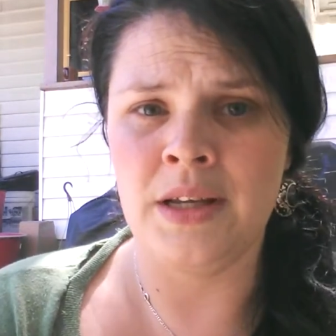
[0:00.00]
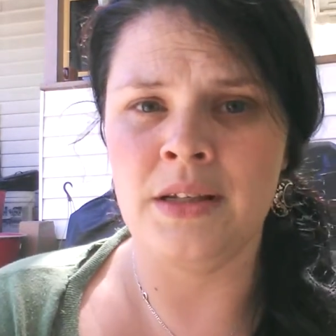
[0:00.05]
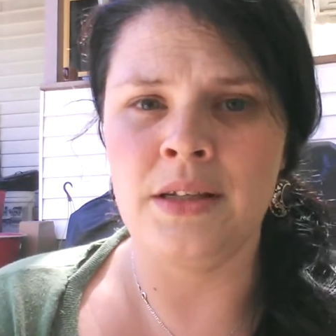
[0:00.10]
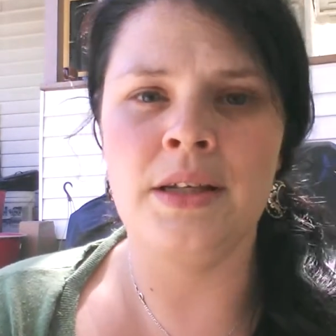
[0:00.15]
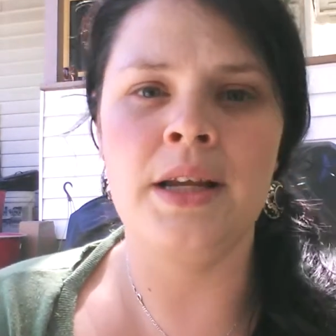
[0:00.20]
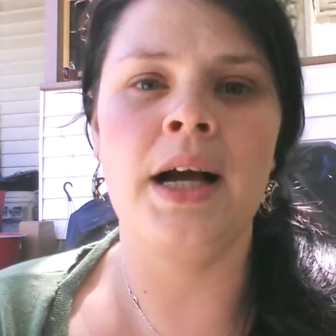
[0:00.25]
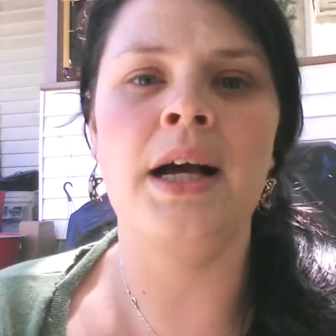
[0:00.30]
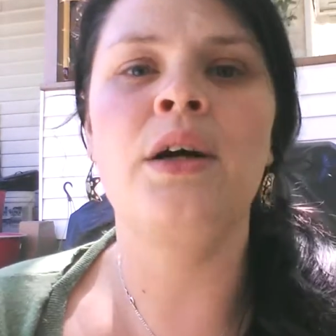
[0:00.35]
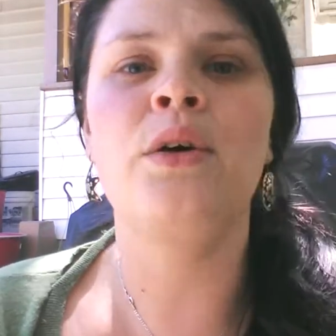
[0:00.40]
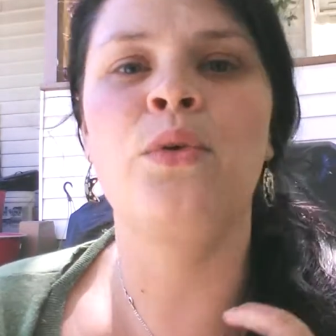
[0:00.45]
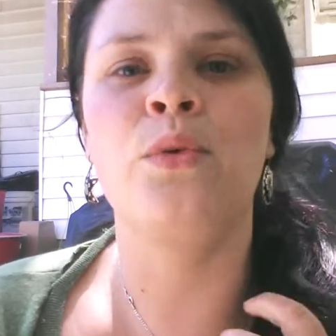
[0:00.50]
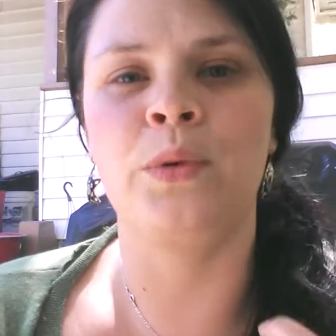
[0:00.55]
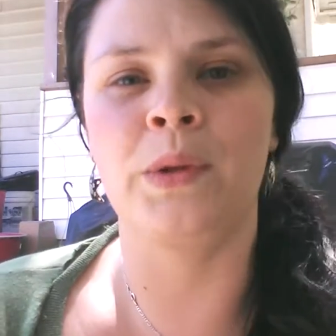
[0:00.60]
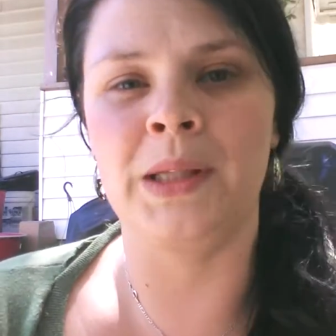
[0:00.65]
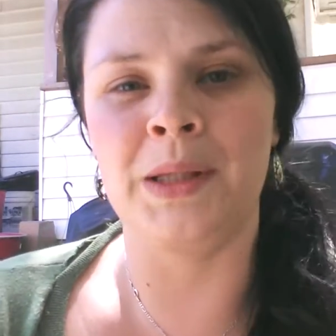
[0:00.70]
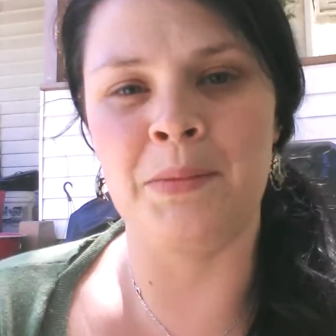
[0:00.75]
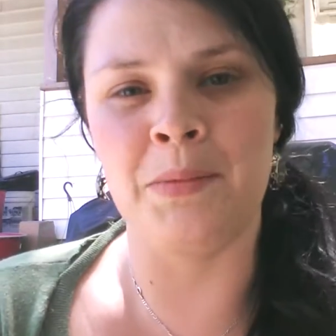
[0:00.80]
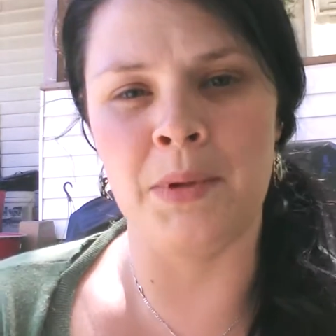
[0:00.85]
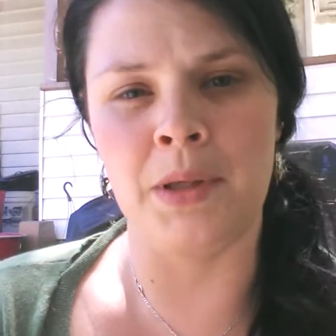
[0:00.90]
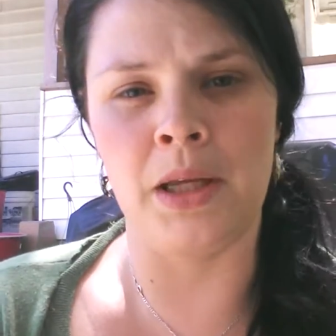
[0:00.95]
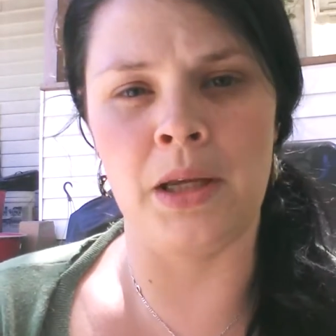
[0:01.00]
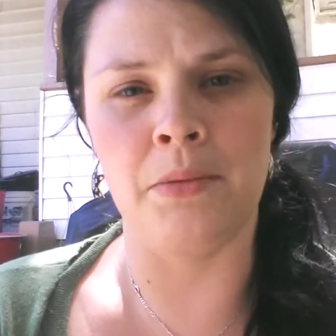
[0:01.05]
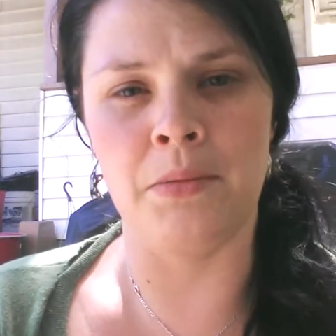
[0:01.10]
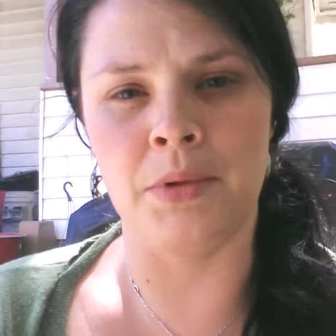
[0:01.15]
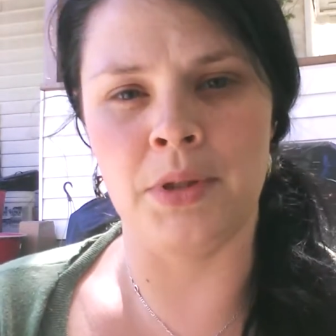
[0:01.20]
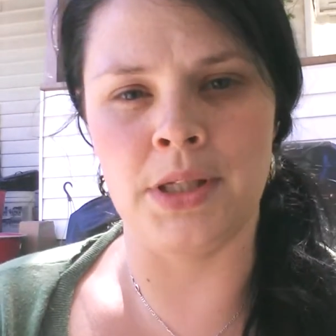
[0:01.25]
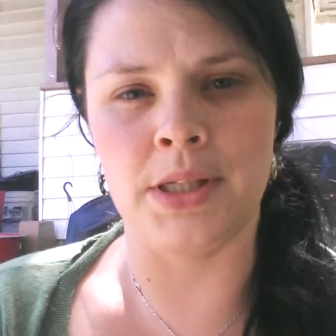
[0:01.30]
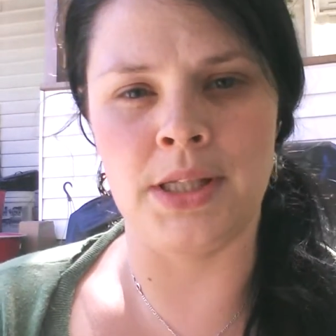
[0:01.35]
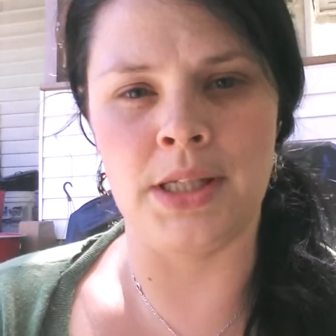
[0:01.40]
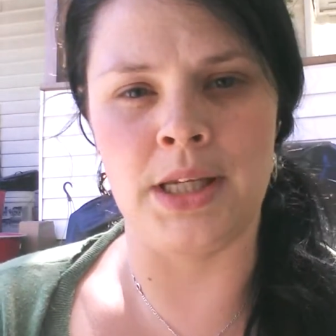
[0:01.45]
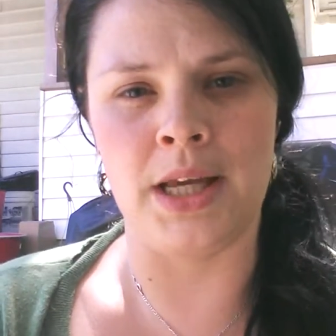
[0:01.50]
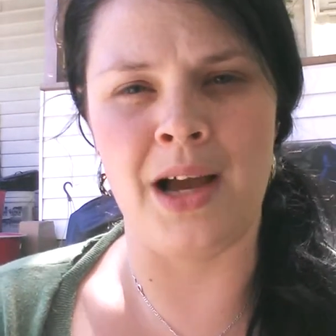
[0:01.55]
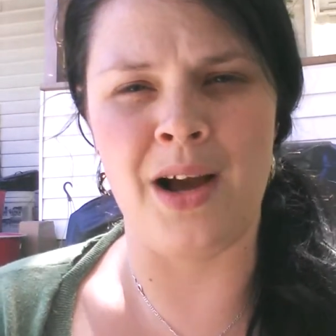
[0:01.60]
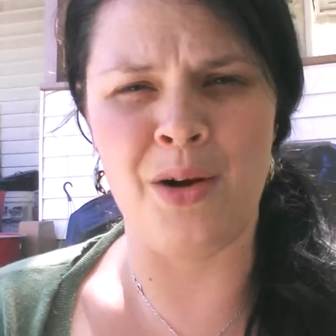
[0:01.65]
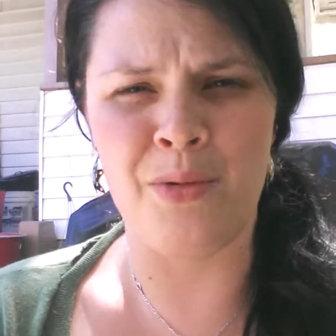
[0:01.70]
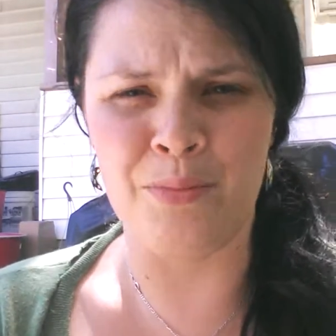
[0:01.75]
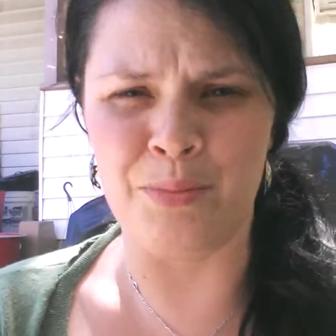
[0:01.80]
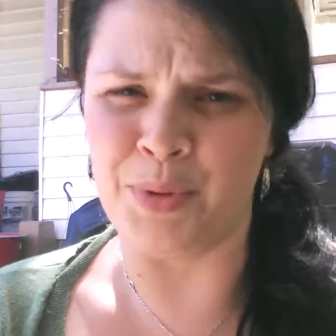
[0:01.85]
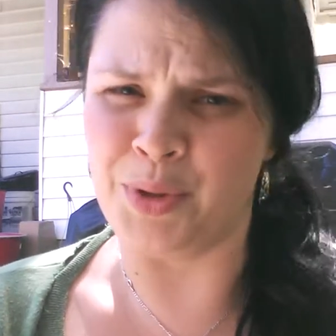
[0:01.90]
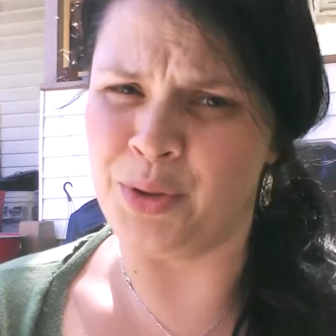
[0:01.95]
not only being able to see
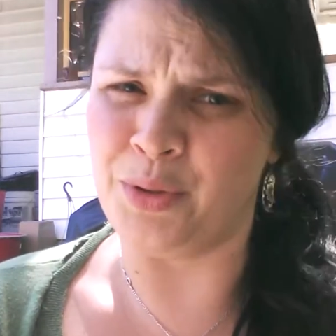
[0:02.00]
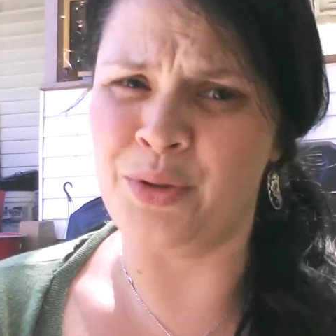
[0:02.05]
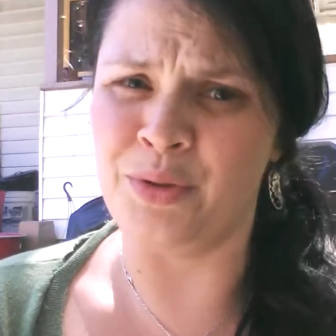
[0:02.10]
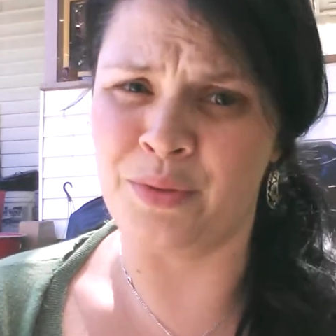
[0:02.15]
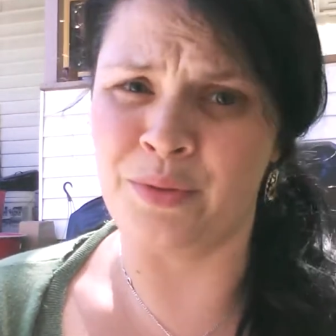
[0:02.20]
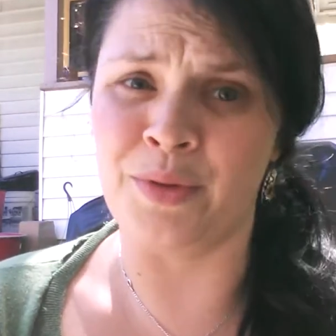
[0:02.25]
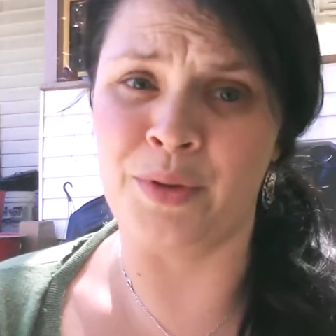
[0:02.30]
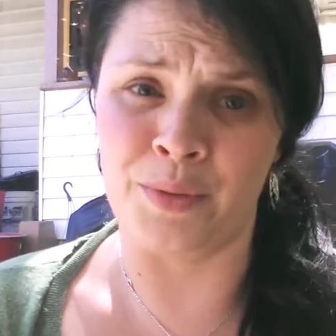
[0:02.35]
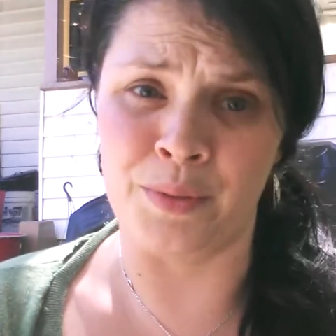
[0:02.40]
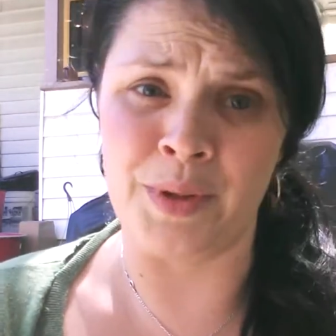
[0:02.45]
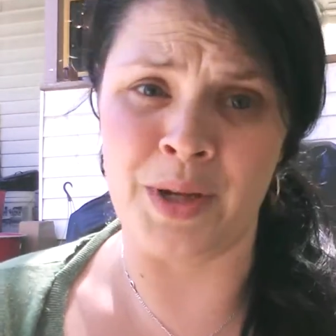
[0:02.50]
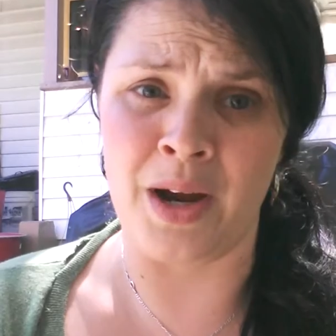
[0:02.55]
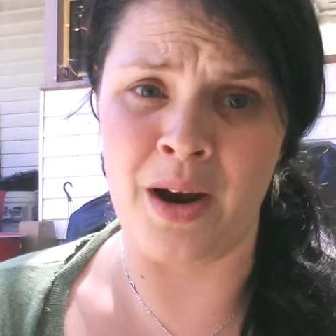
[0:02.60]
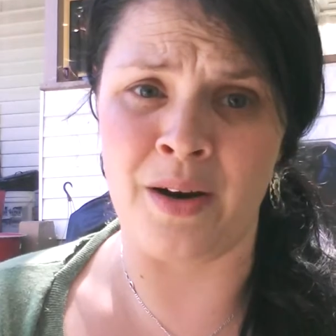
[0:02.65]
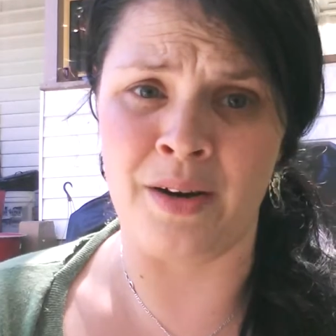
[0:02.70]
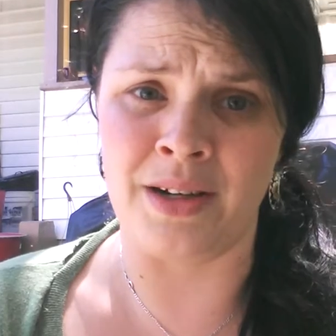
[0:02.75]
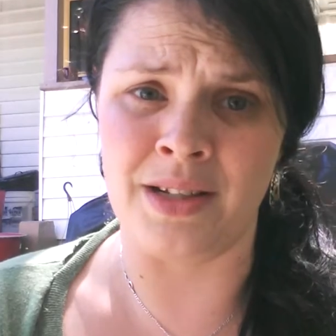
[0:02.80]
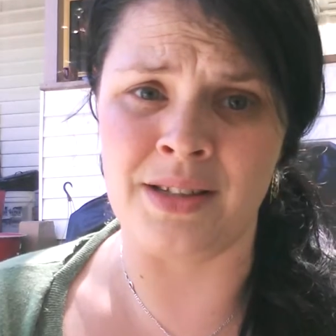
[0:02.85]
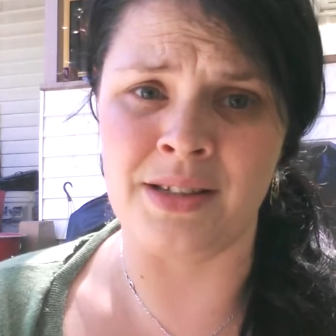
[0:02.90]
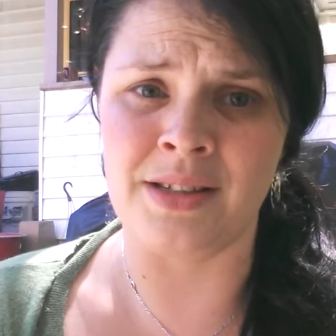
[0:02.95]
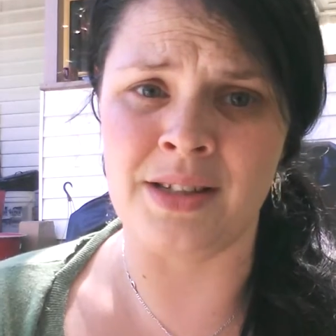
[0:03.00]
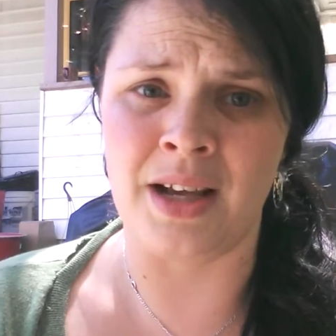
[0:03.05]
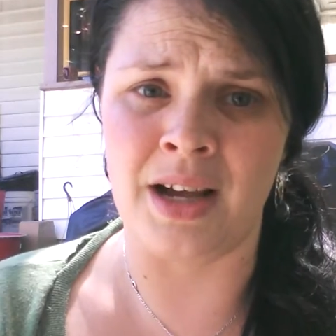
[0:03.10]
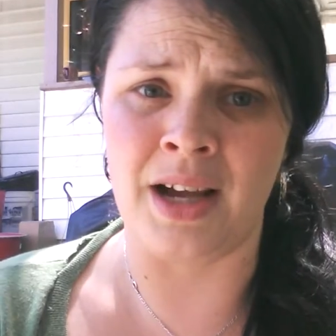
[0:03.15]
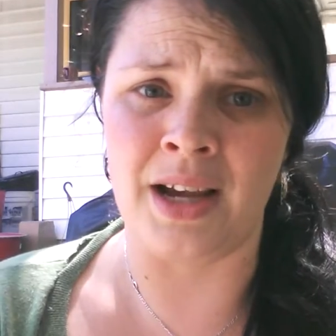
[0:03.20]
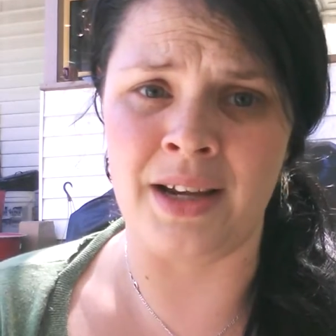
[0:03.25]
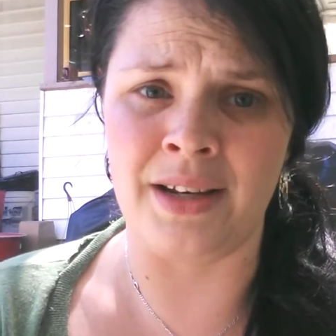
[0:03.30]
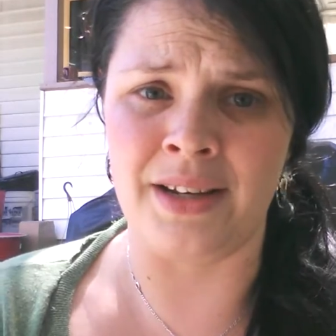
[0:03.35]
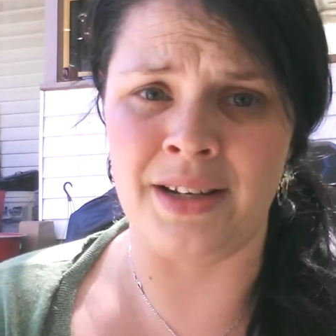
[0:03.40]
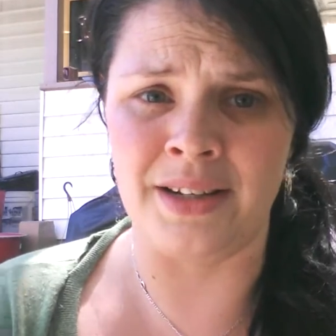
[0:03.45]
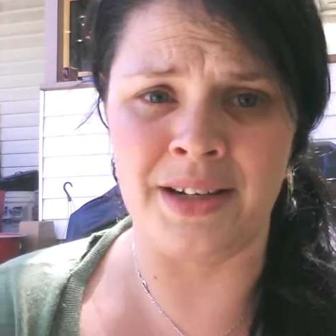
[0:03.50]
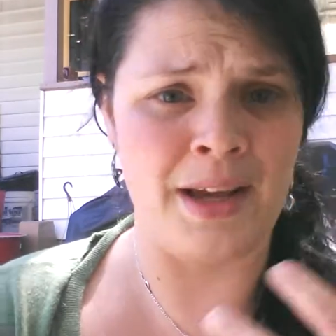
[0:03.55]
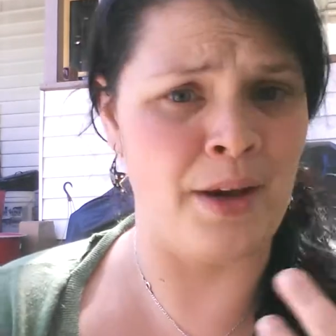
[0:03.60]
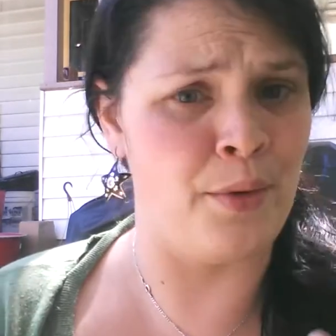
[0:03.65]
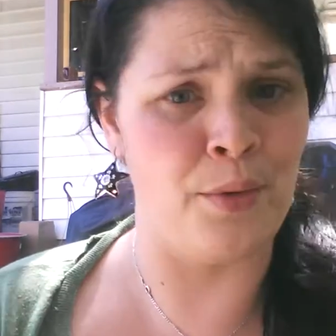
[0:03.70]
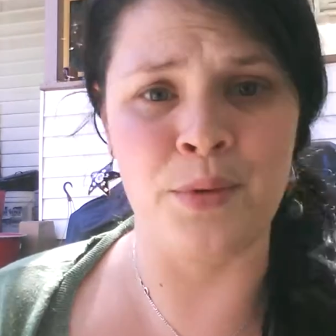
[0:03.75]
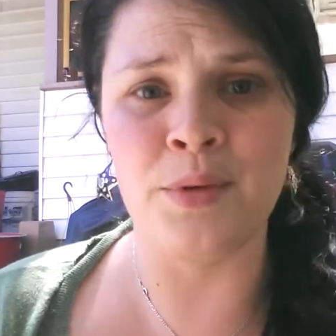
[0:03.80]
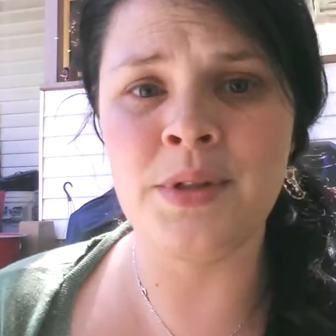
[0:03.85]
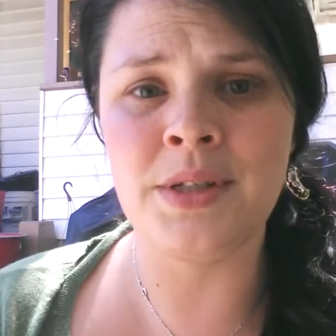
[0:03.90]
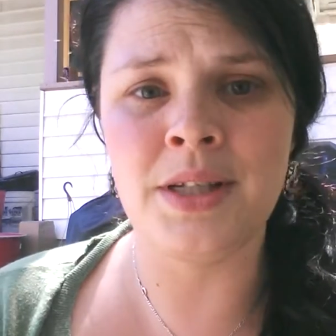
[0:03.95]
how beautiful we are inside and
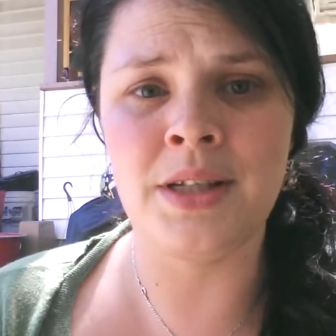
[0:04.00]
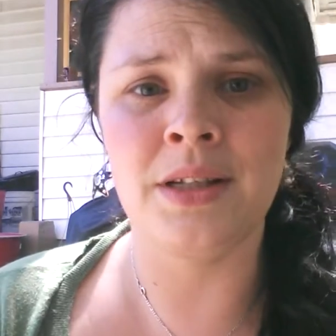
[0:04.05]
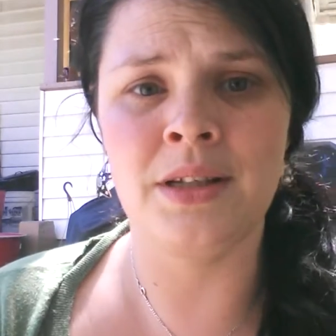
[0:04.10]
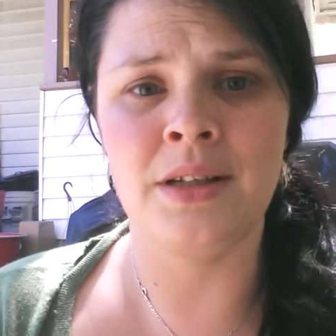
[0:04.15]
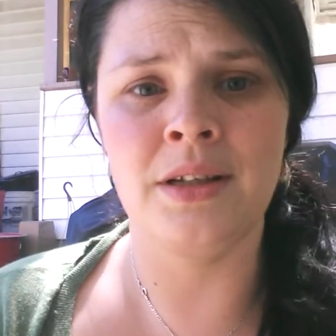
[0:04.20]
out.